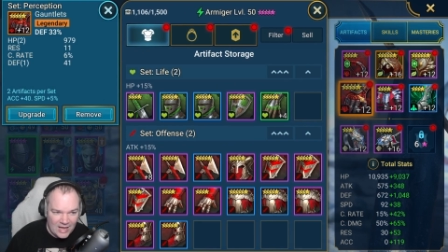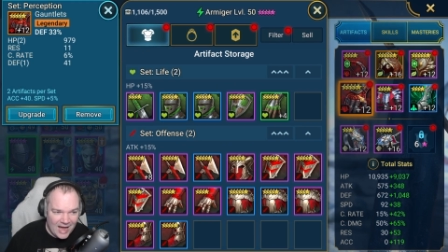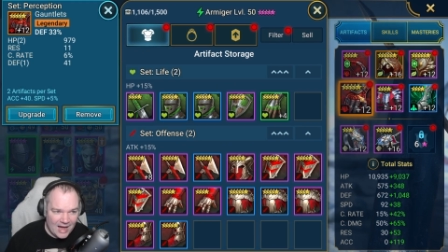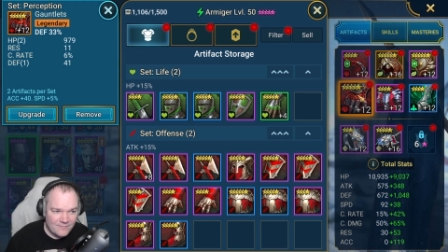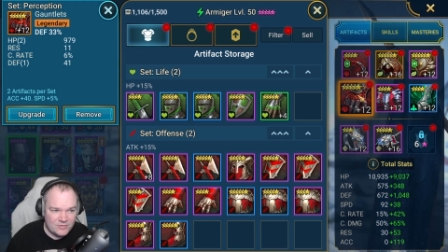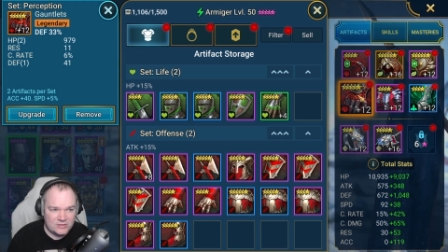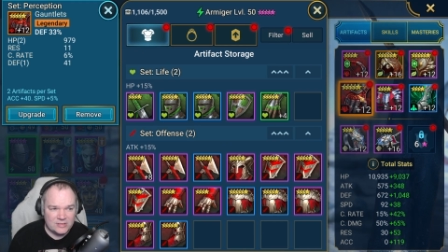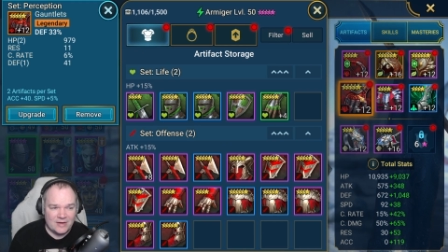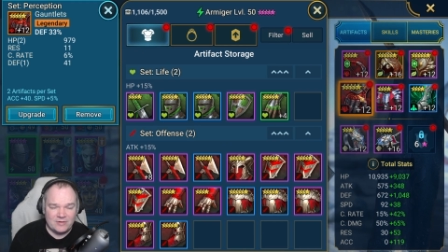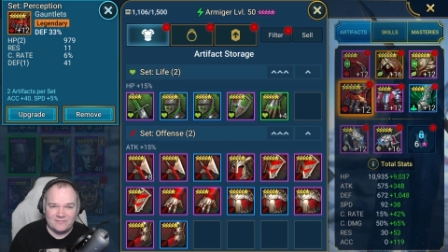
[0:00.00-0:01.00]

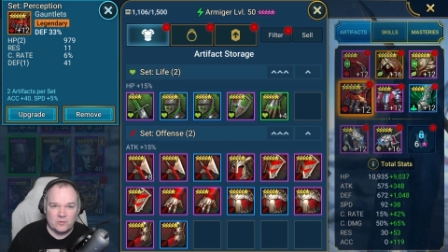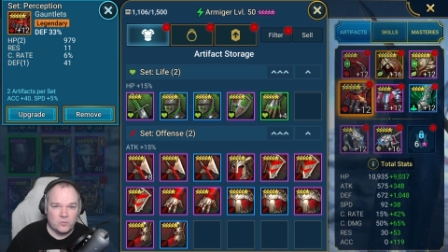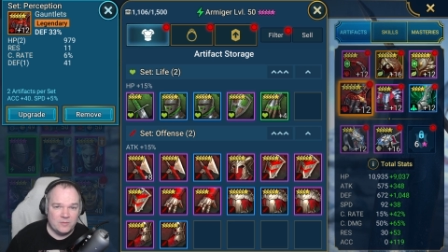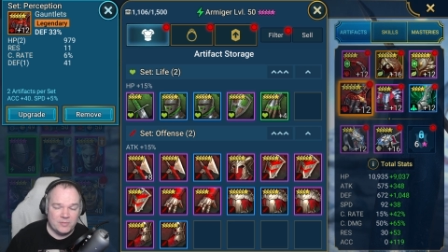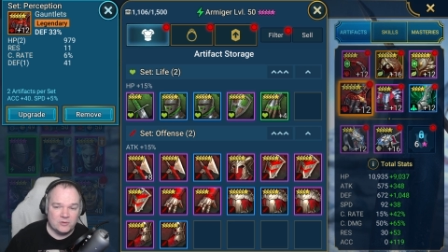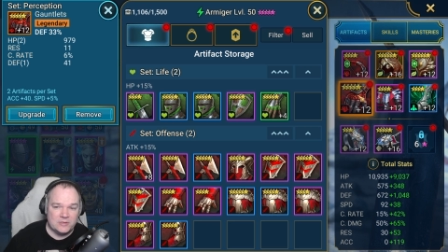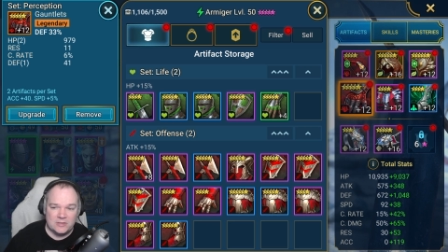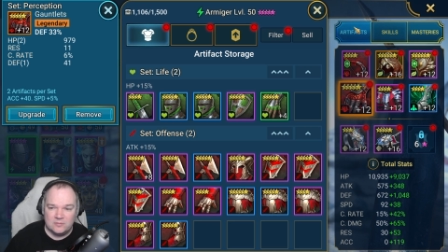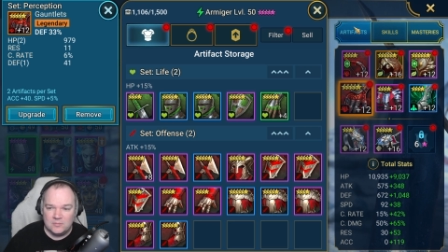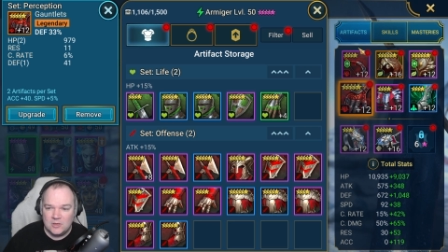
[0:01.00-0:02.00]
Obviously, I would have to rebuild
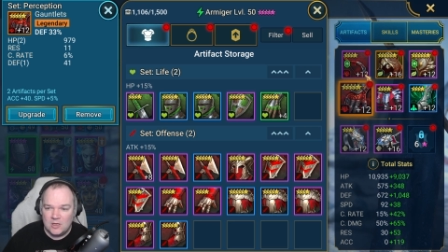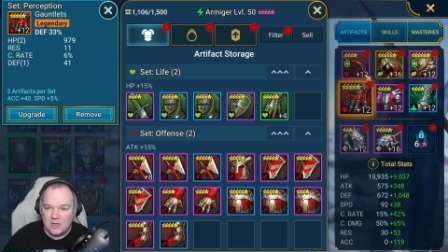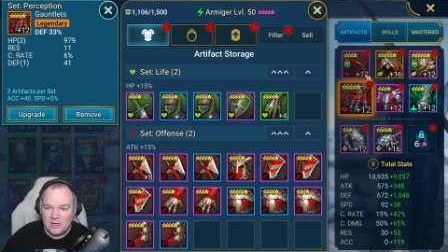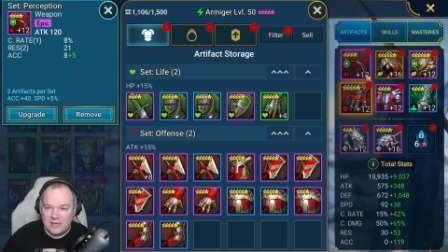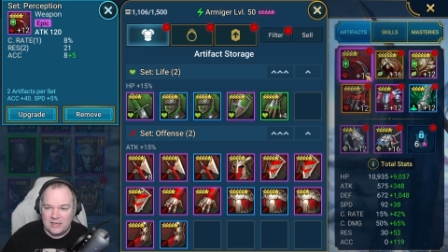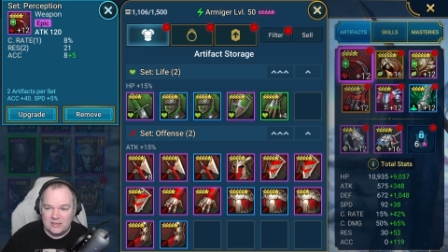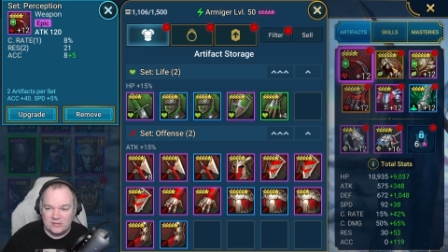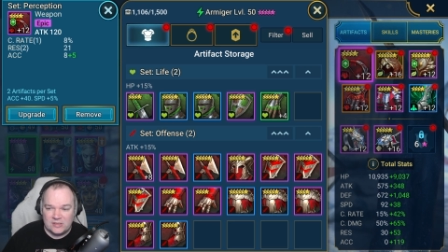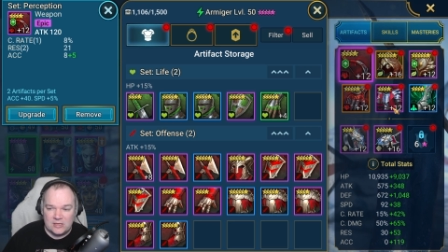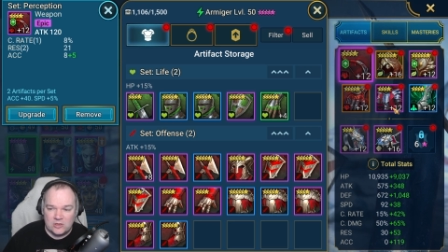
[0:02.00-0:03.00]
him.
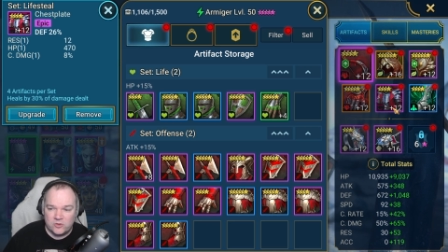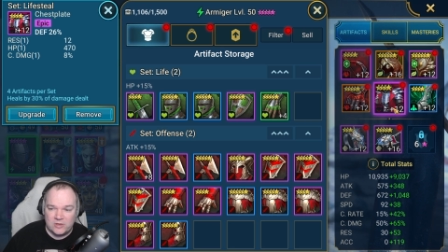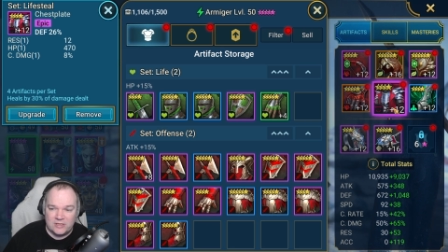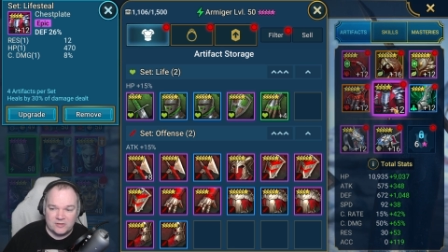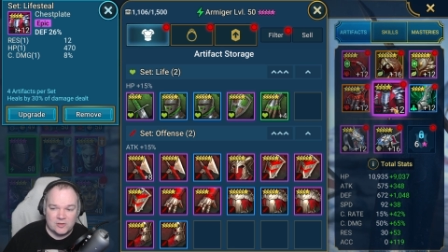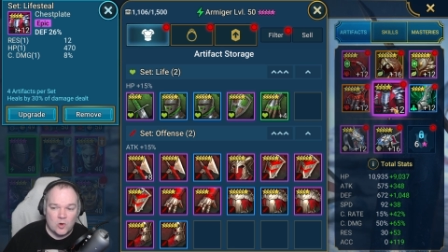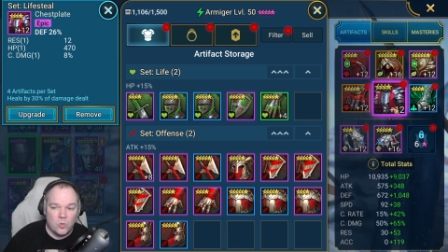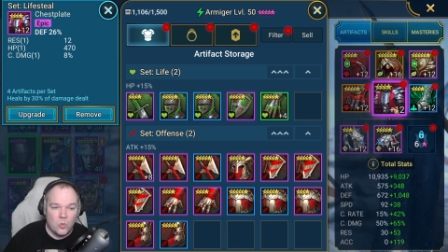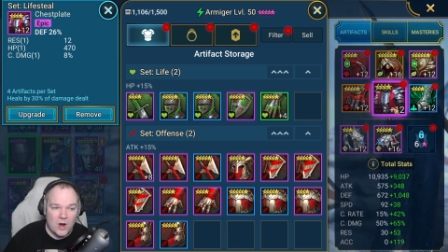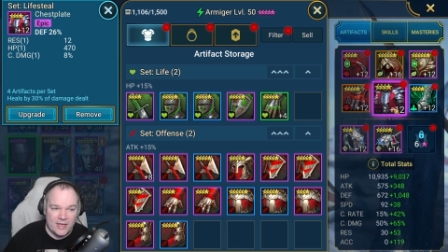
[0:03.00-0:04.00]
His gear is
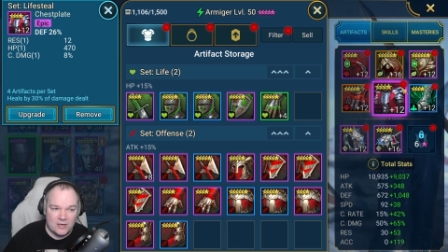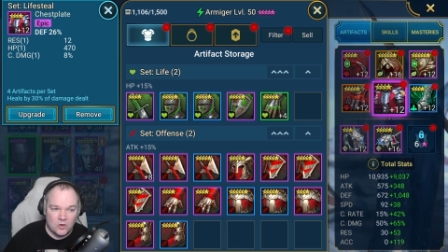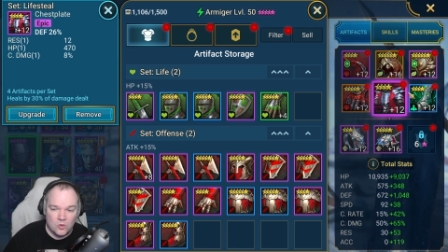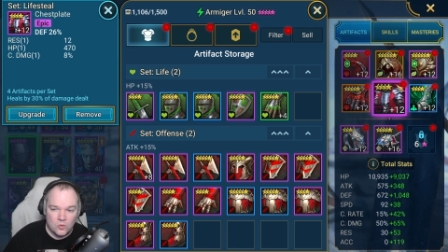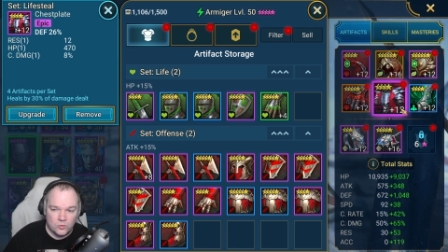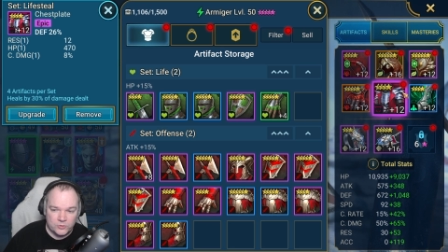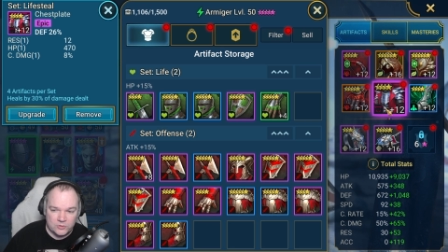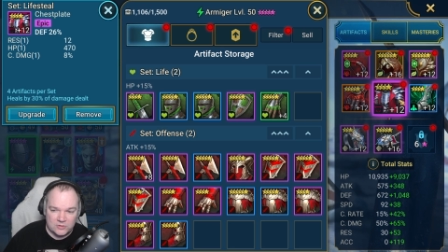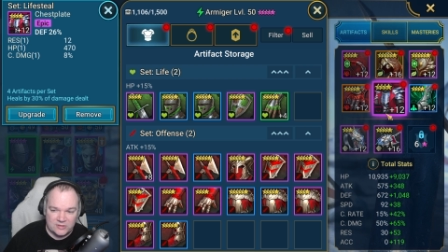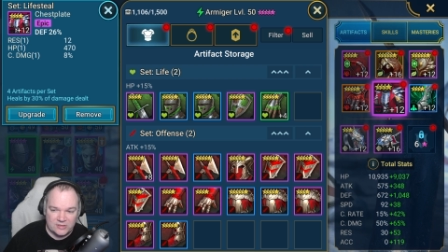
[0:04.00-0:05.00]
quite old.
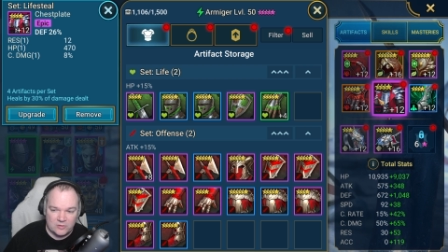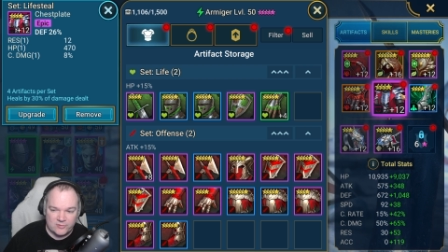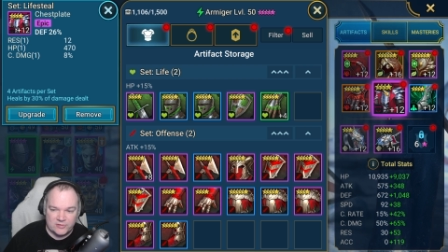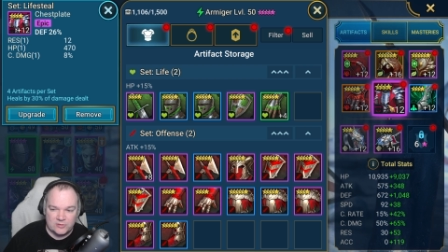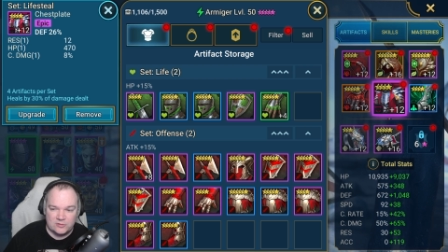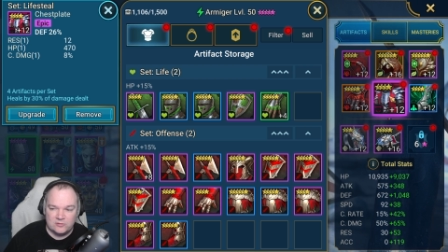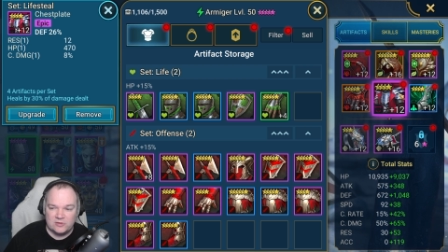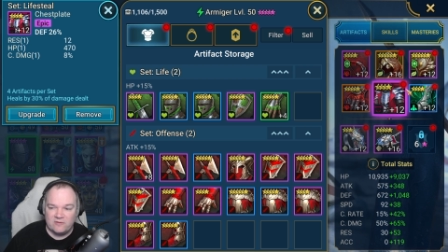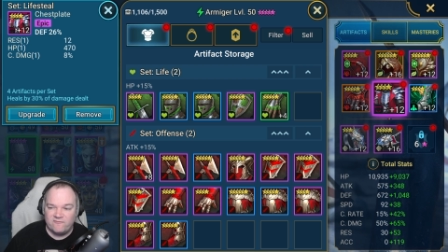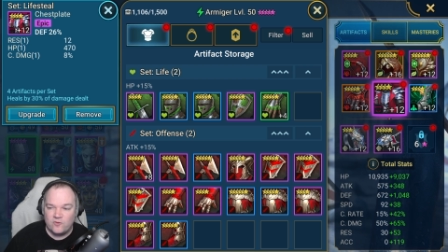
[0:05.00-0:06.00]
You can see we're still
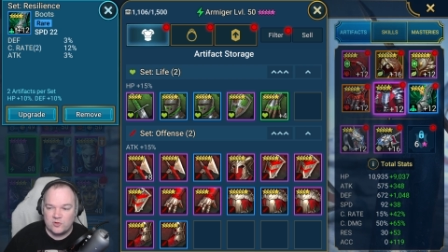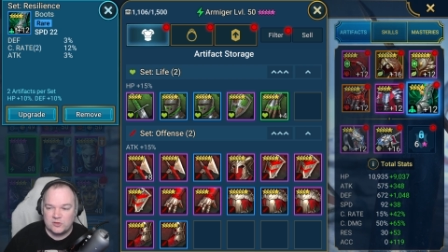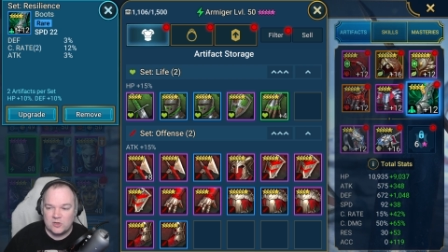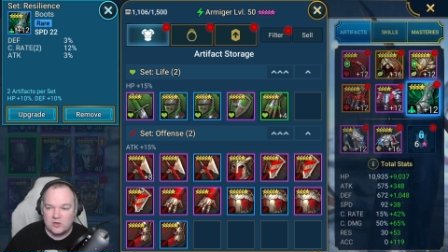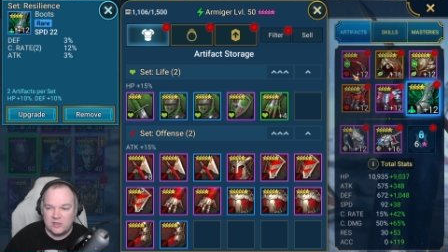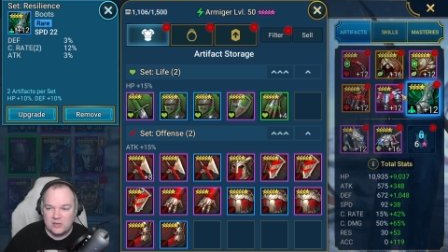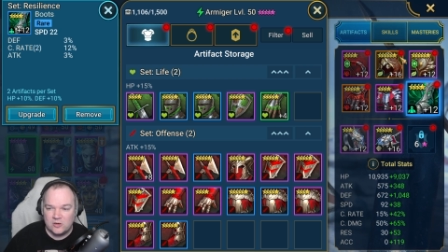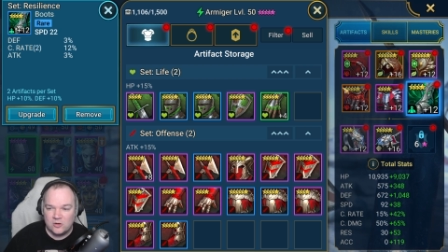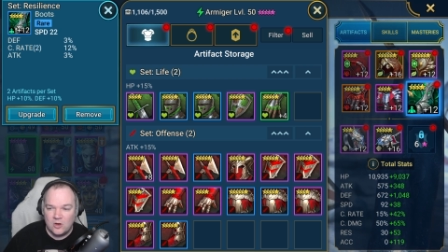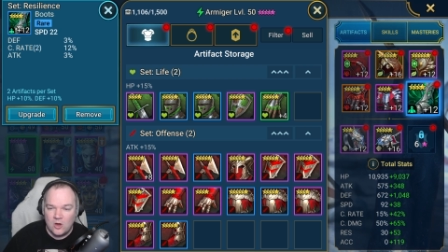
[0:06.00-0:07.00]
using 4-star
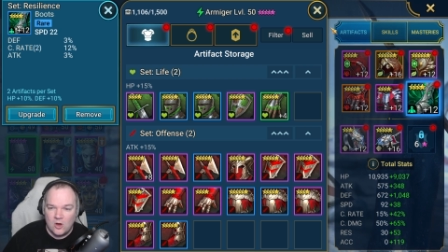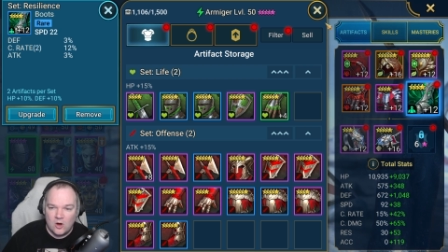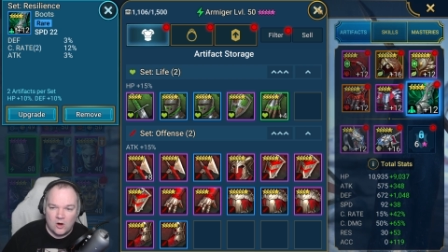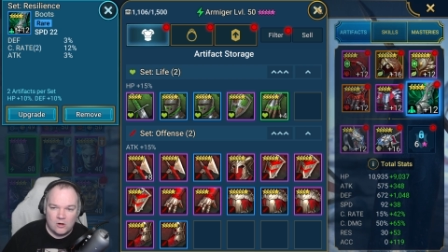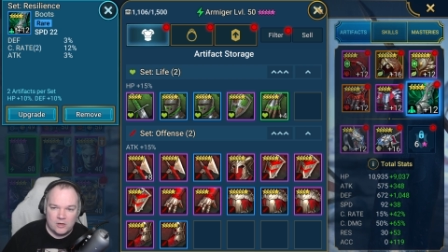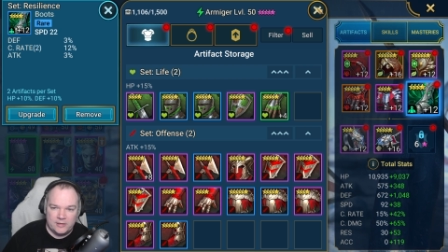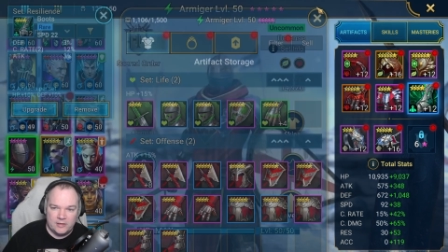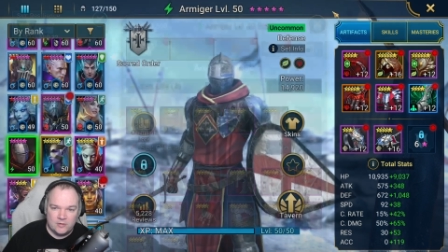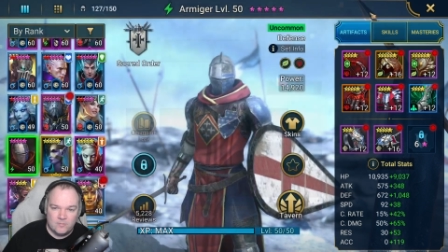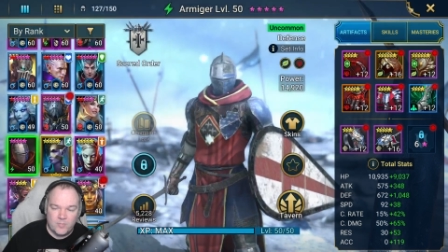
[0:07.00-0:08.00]
gear on
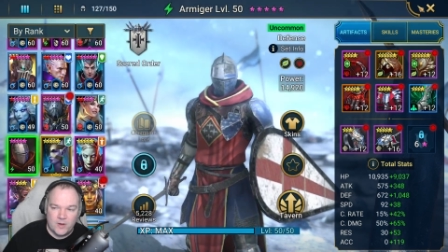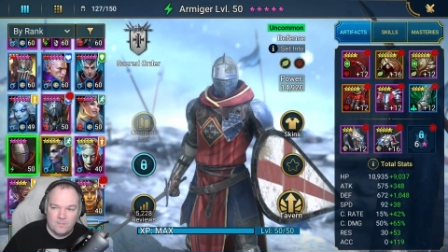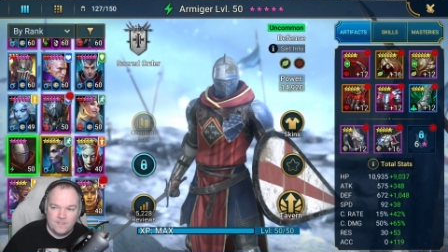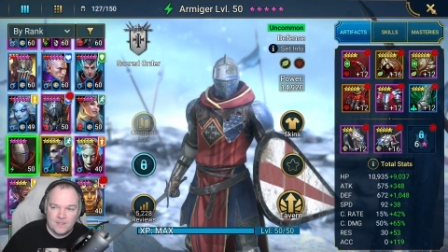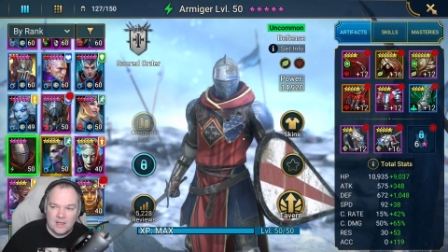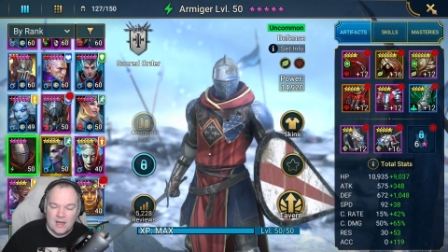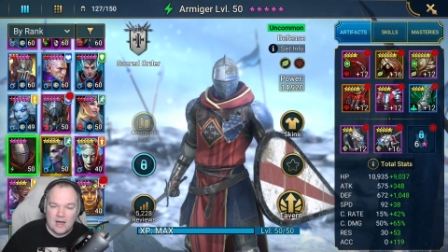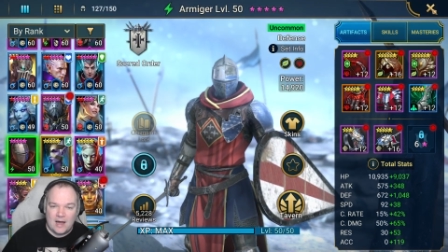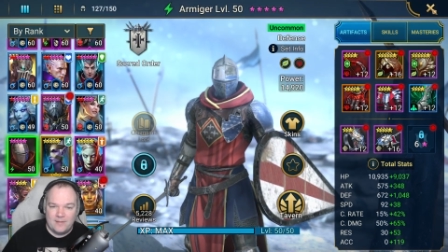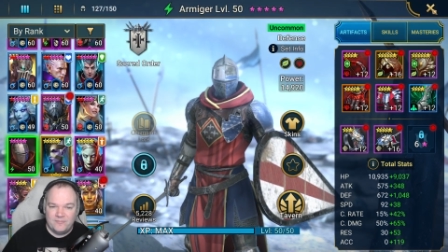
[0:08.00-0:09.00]
him, but I'm